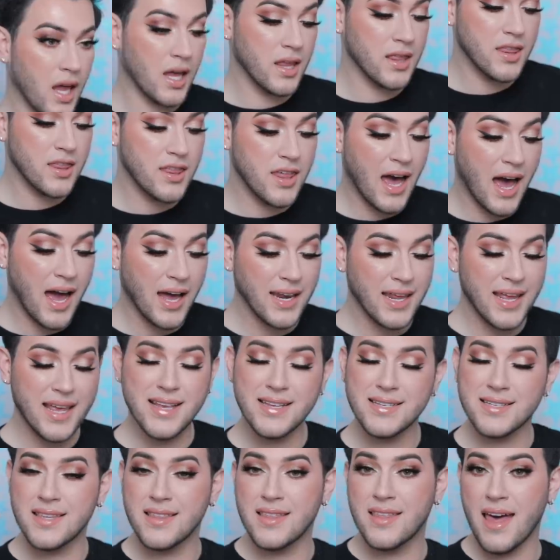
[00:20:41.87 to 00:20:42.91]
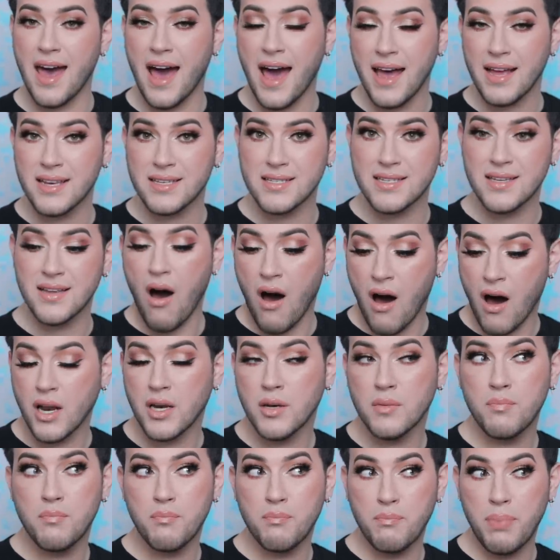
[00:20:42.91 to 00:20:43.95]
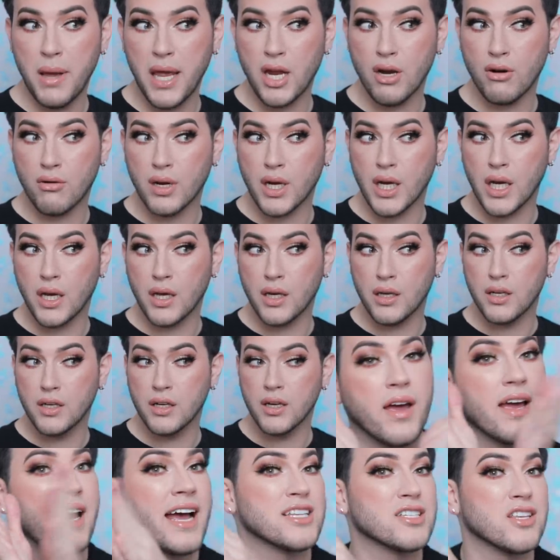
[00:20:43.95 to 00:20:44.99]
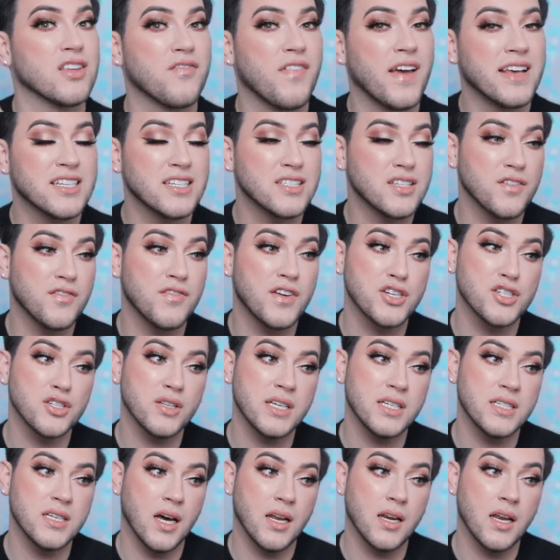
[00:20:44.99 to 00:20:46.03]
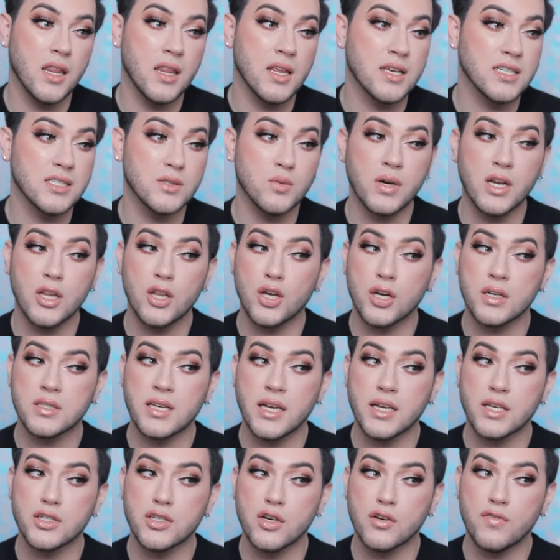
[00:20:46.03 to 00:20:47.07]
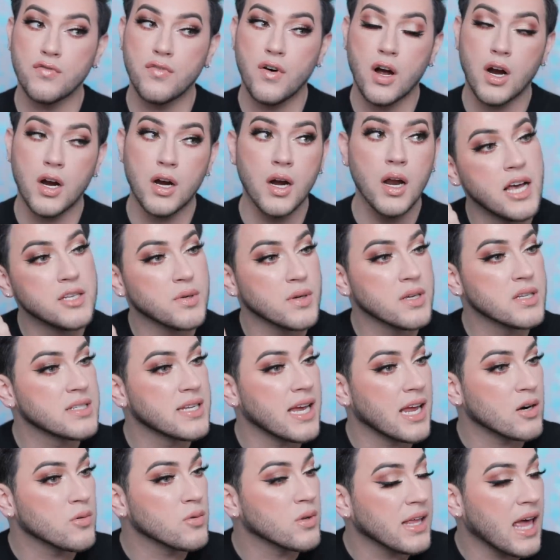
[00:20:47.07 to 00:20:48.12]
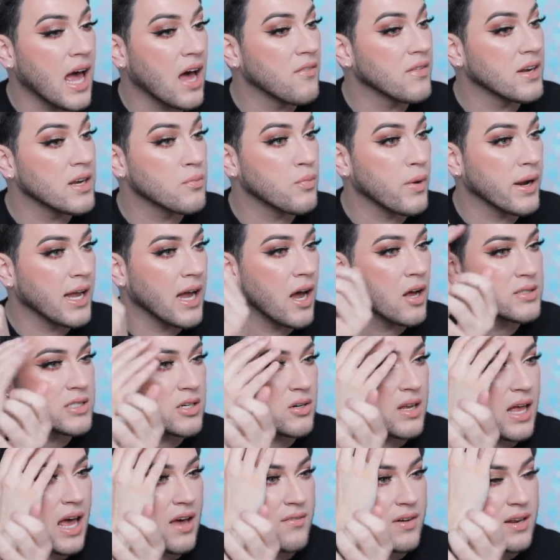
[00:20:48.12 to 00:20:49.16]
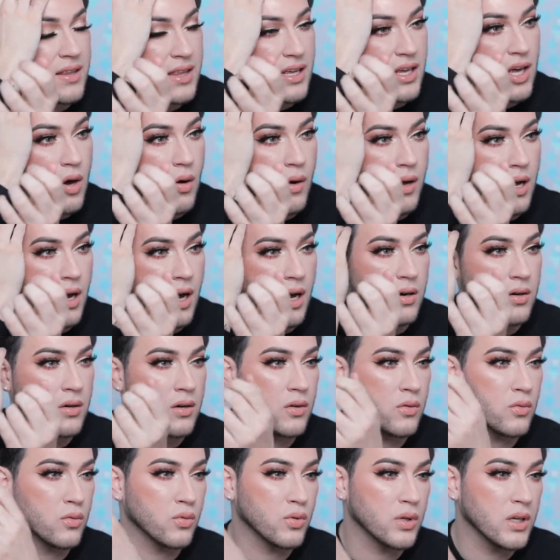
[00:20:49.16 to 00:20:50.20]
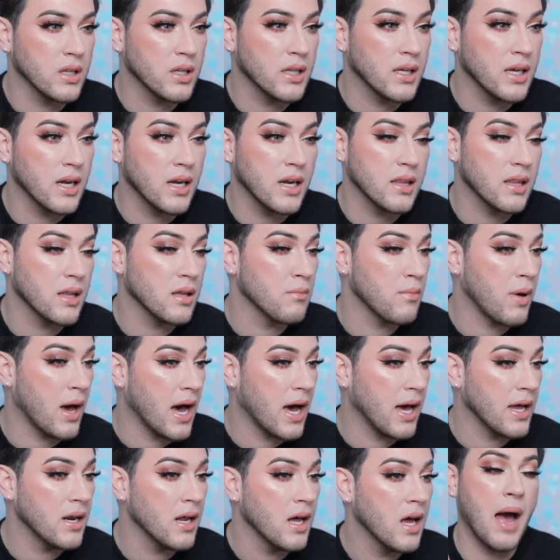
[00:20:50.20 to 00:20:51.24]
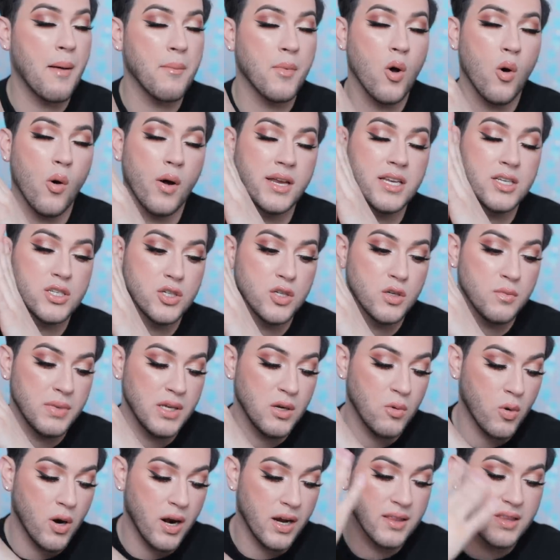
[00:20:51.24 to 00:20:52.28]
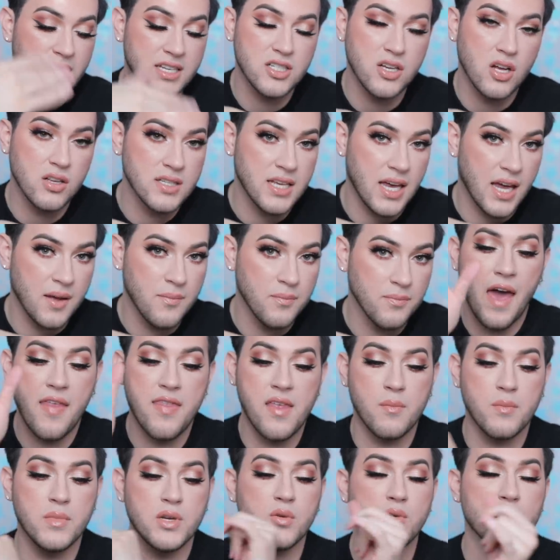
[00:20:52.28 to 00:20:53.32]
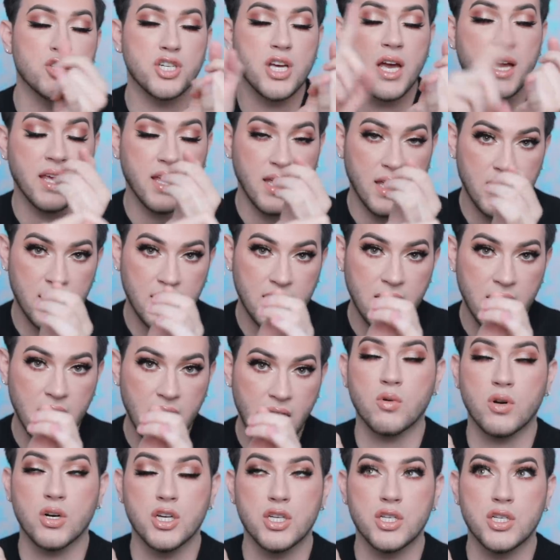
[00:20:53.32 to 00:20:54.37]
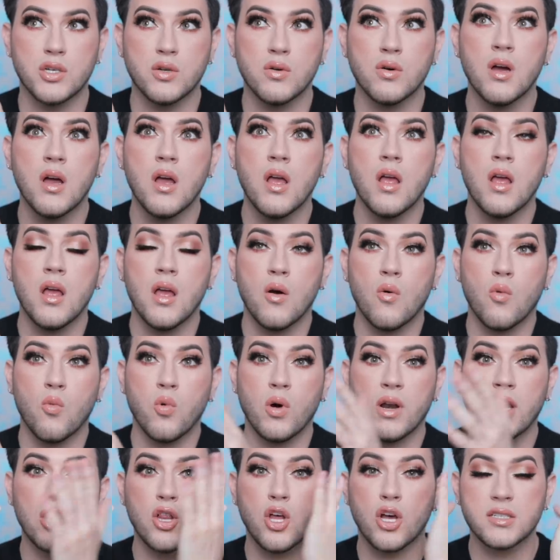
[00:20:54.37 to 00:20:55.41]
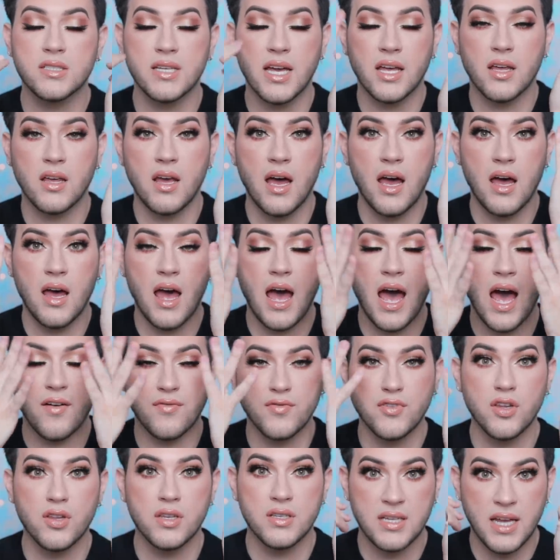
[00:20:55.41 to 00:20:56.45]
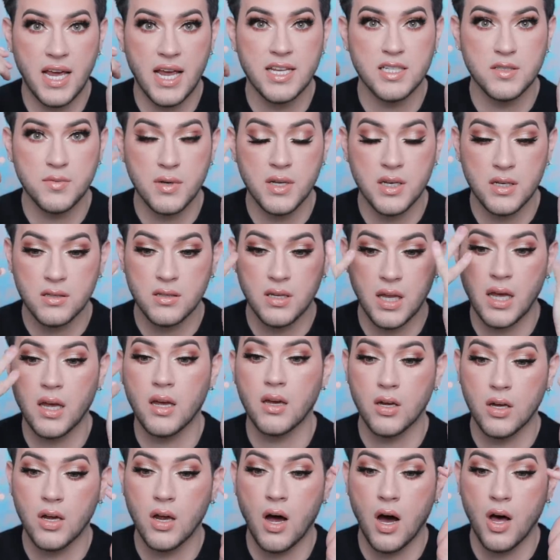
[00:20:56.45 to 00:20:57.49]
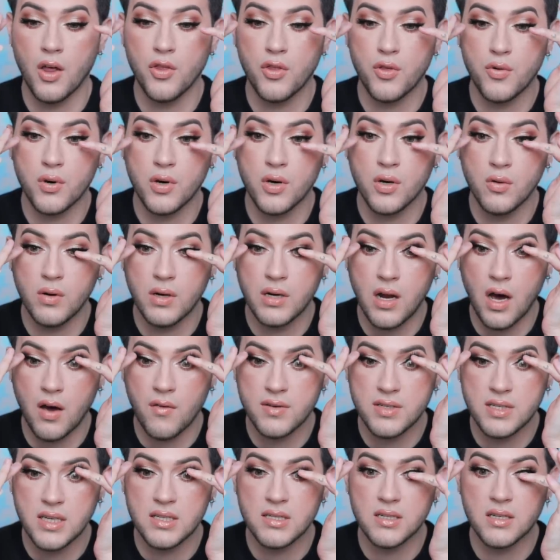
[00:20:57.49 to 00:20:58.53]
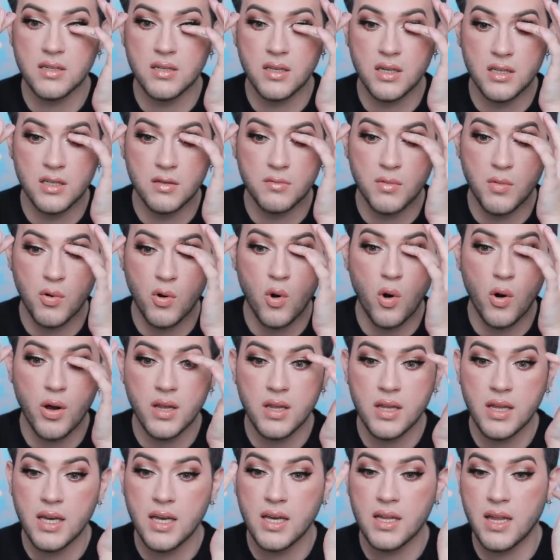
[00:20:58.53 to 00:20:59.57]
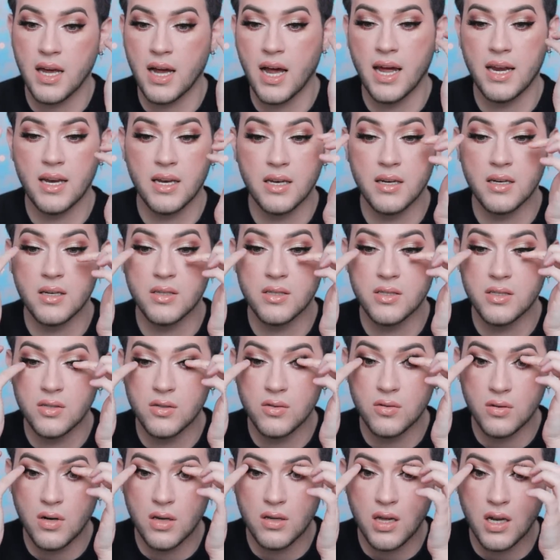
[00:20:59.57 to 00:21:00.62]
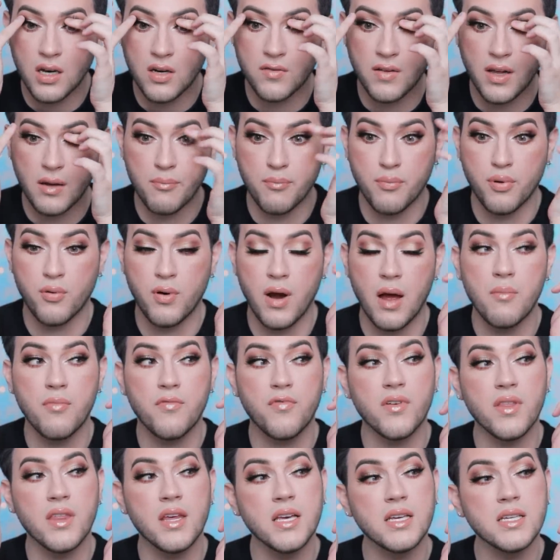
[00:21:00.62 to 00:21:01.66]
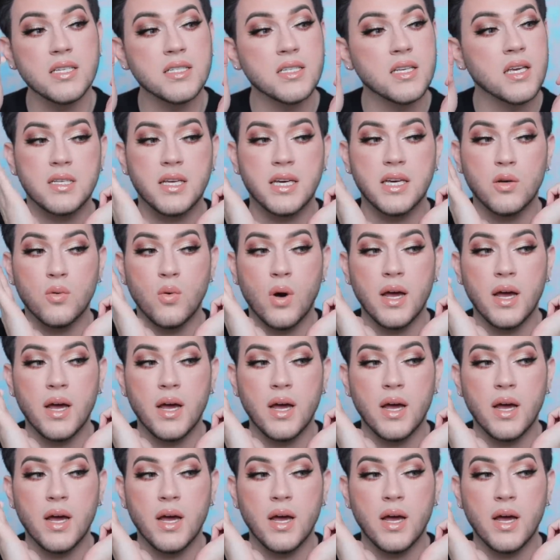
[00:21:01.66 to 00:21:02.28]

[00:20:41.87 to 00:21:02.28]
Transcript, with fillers: And that is that on period. Okay guys, so the face is officially done. This is what it looks like so far. As we can see, I don't really have any breakouts. I don't have anything going on really, anything bad. I'm going to be wearing this all day and then I'm gonna do a check-in. We're gonna do what it looks like after the day's been like gone through and obviously it's gonna look a little bit more oily like I didn't do a lot of like prep for this skin